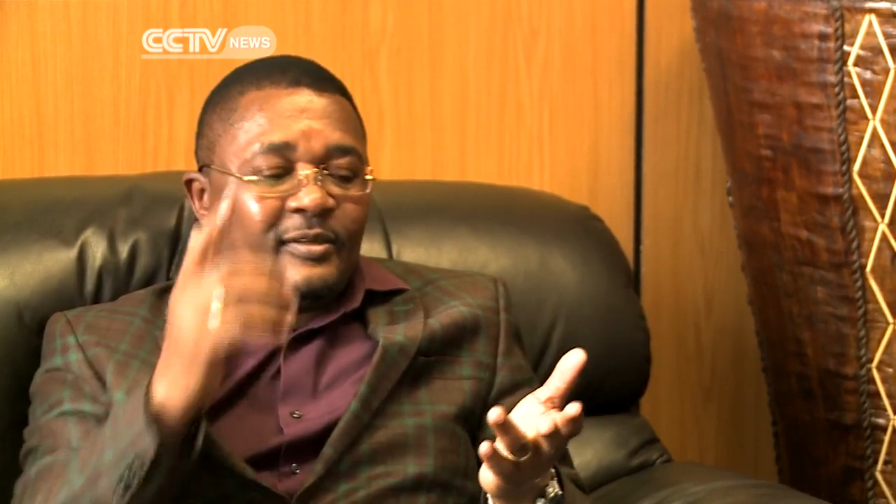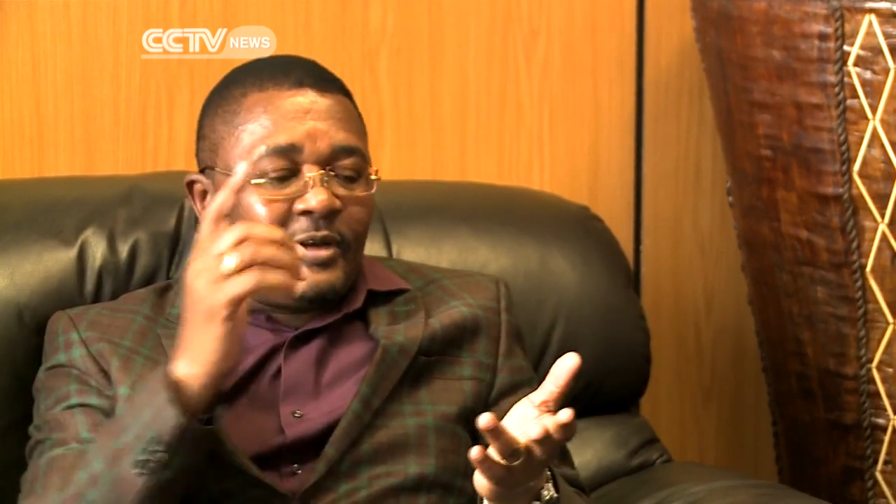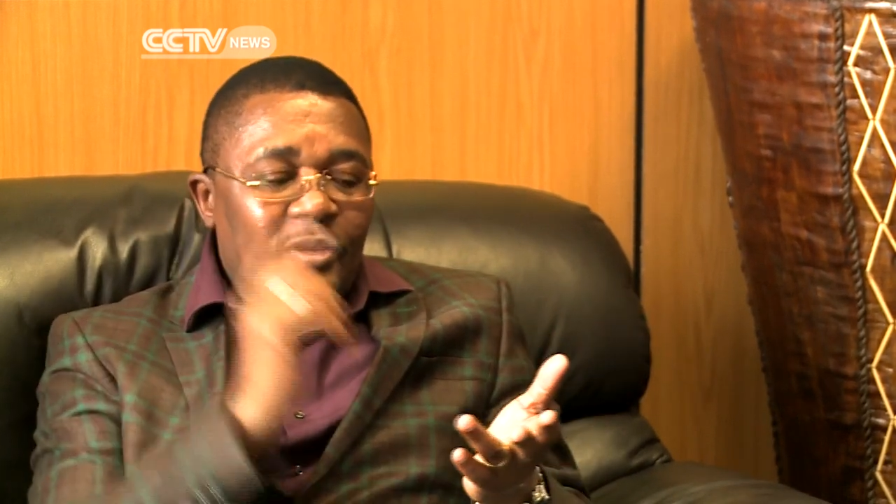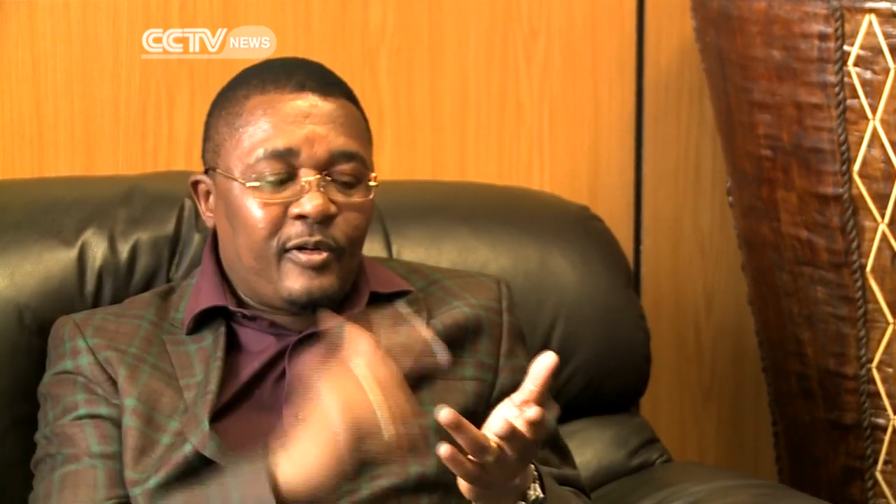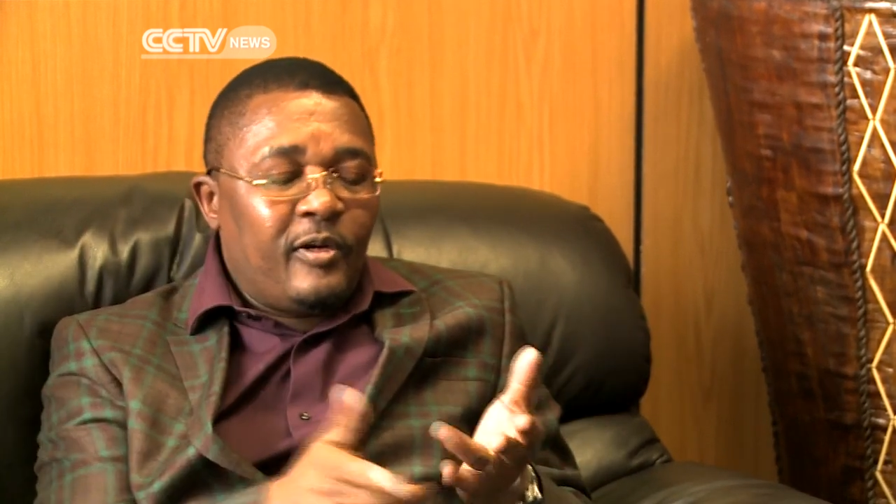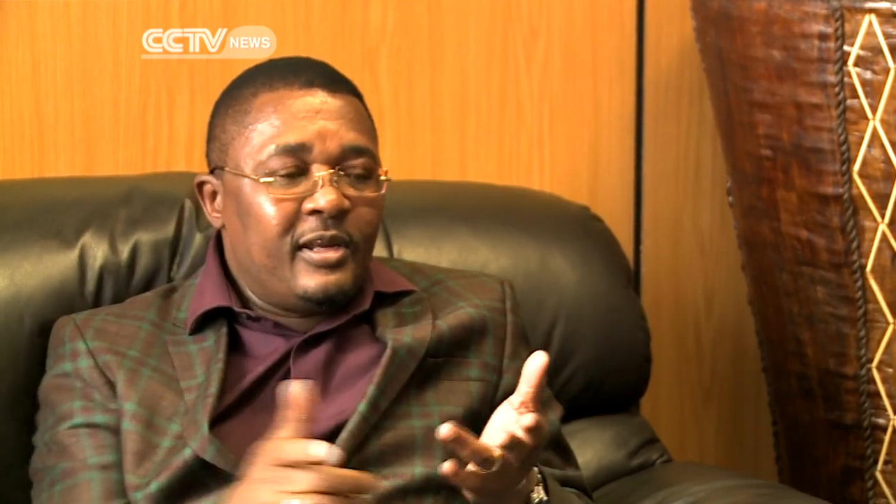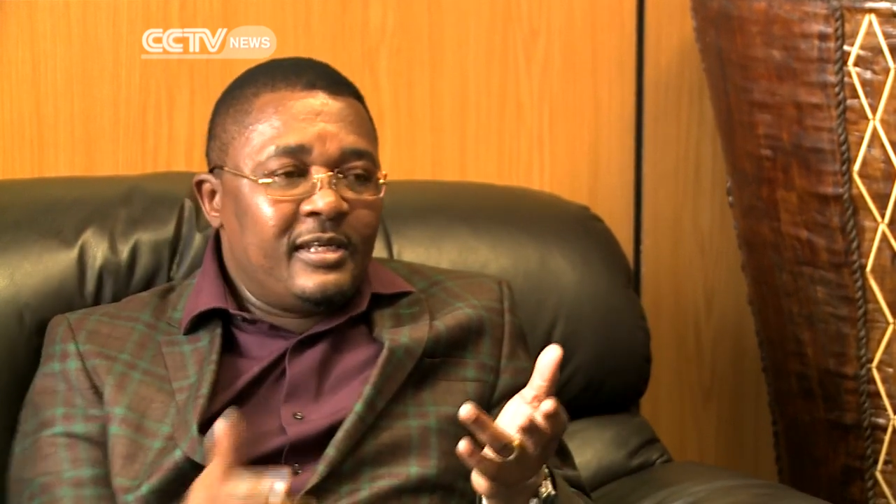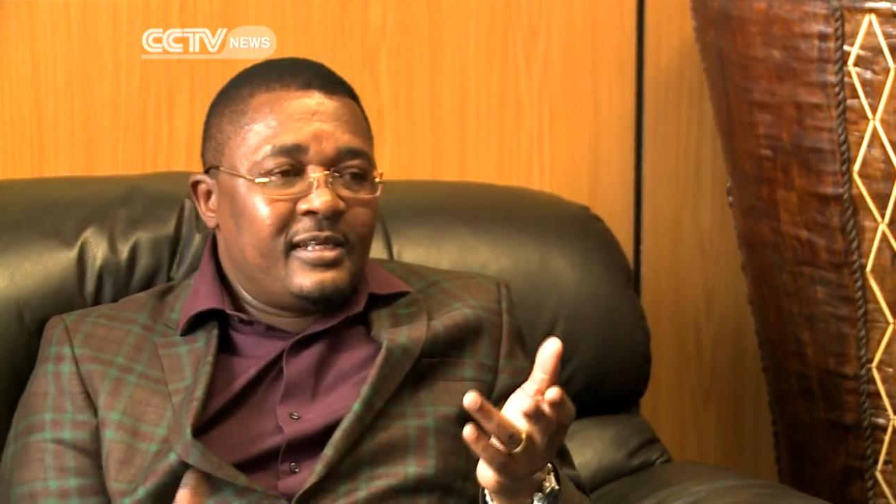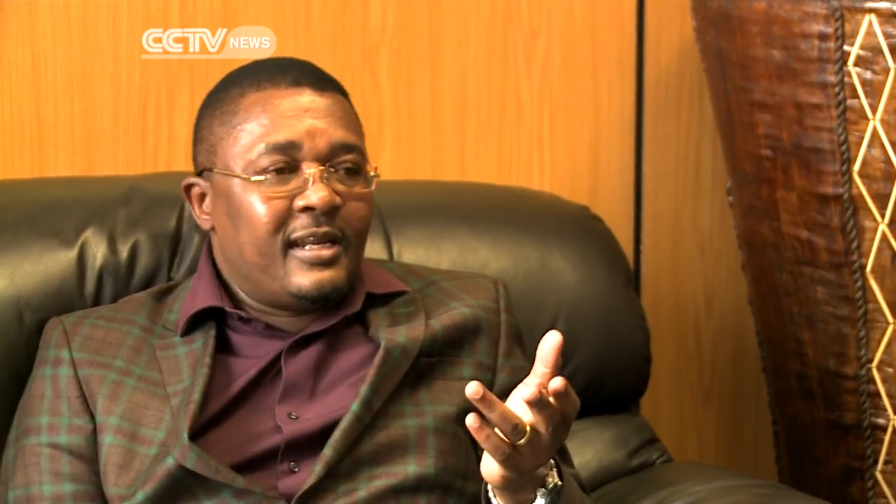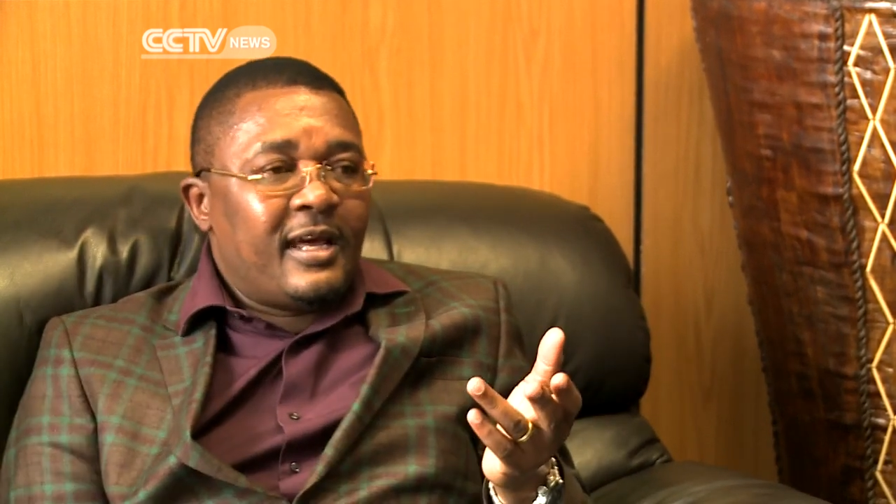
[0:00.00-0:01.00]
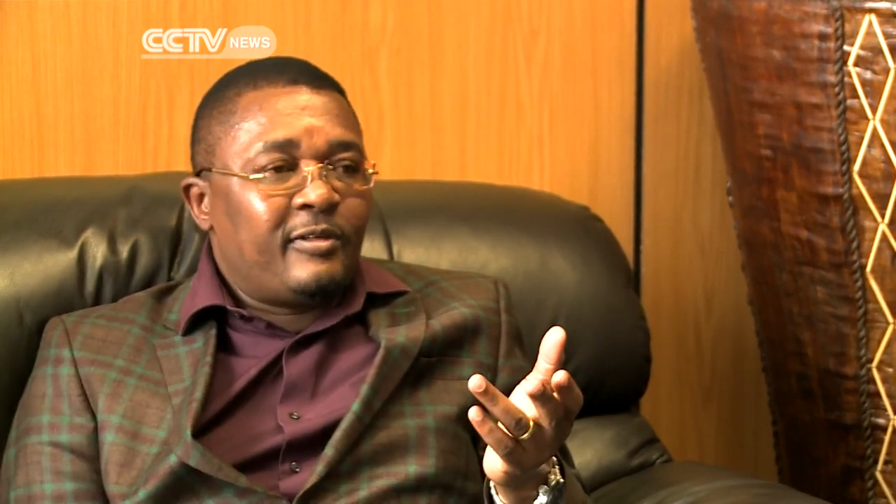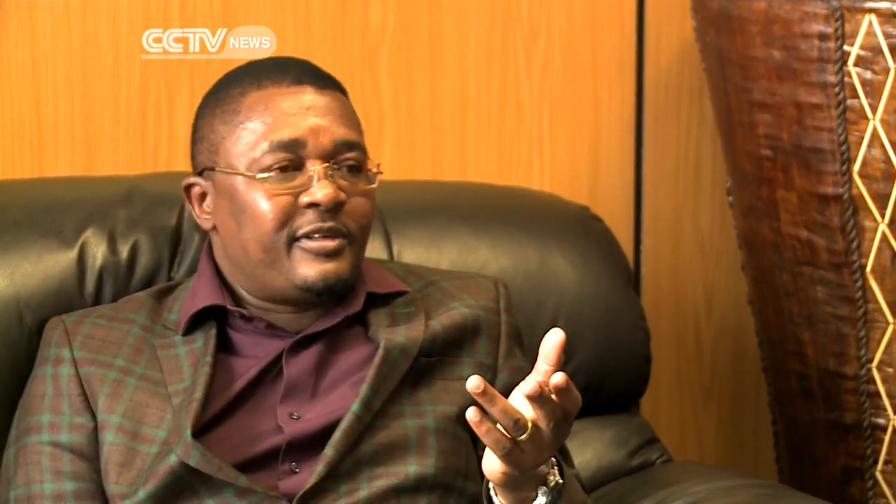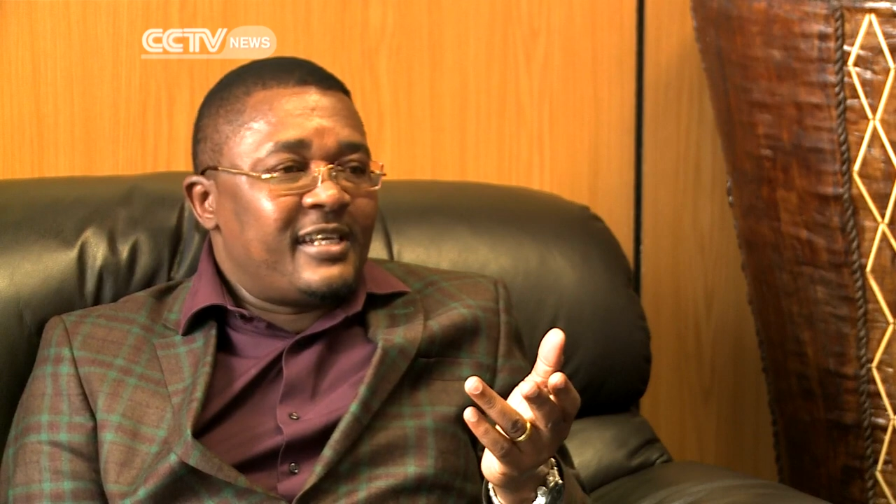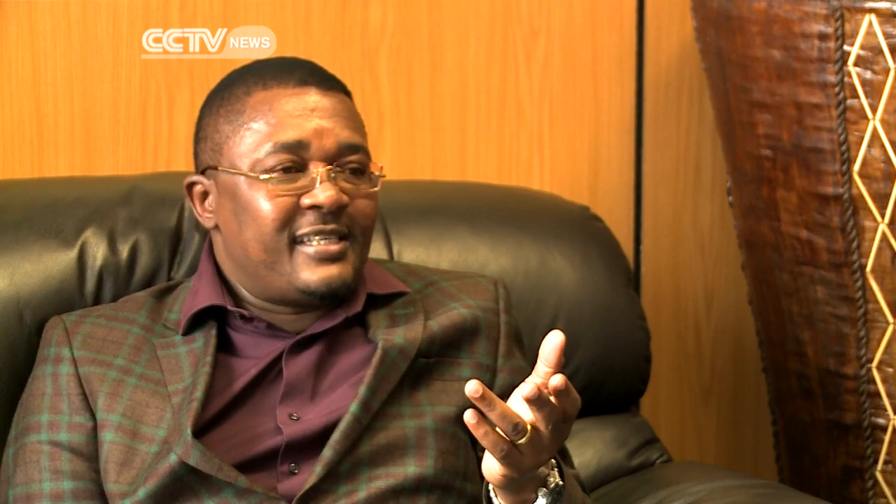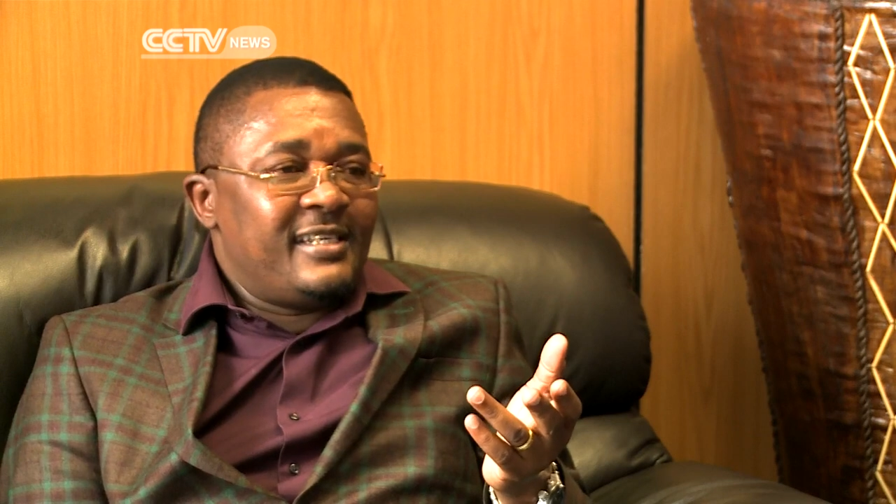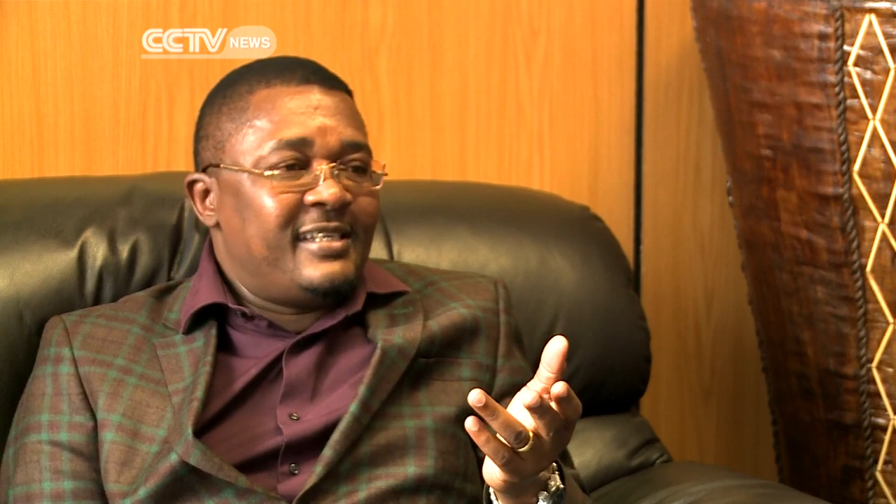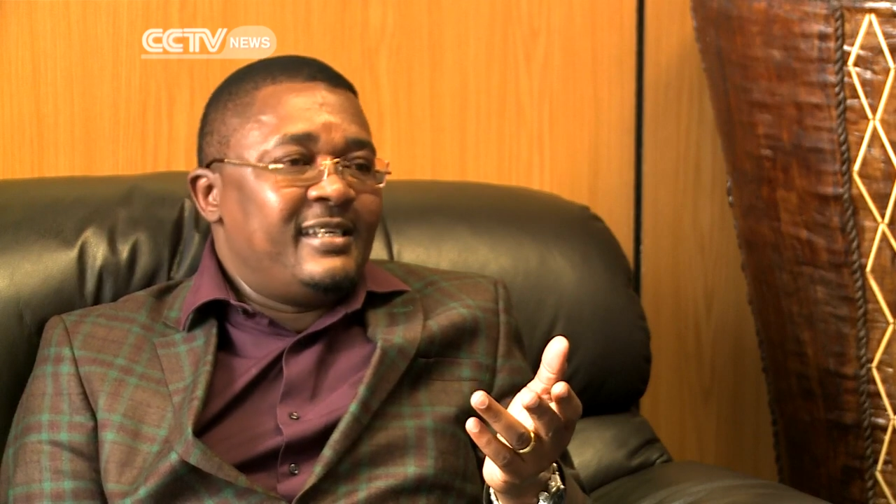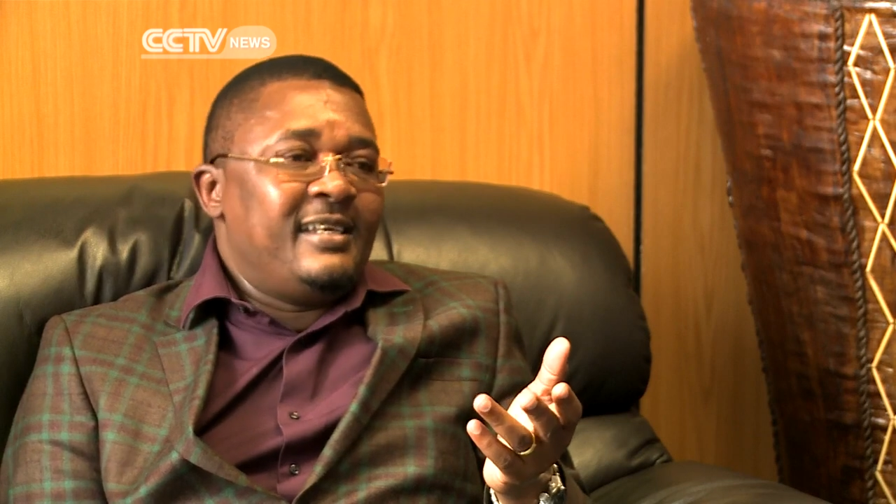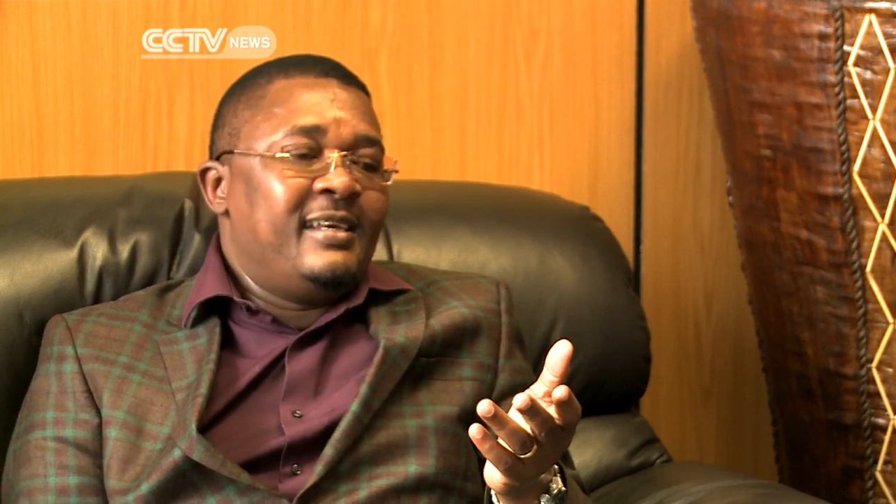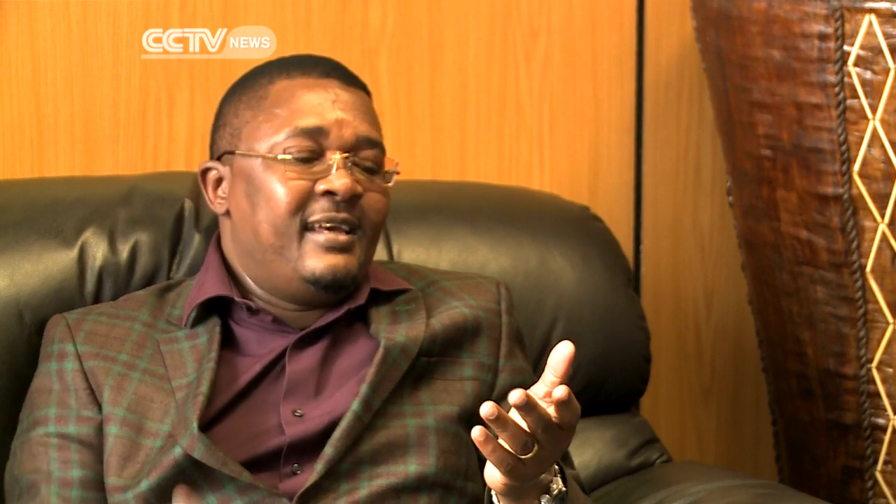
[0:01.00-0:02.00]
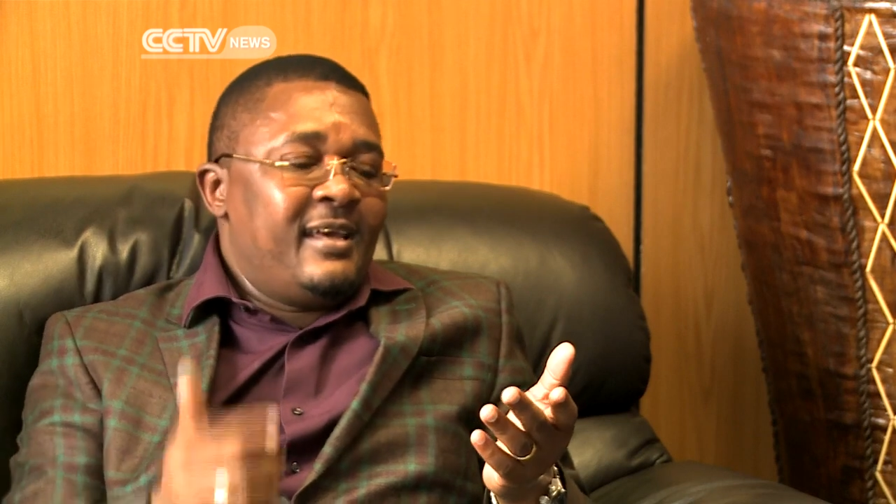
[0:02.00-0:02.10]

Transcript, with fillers: You can call it an ultra city.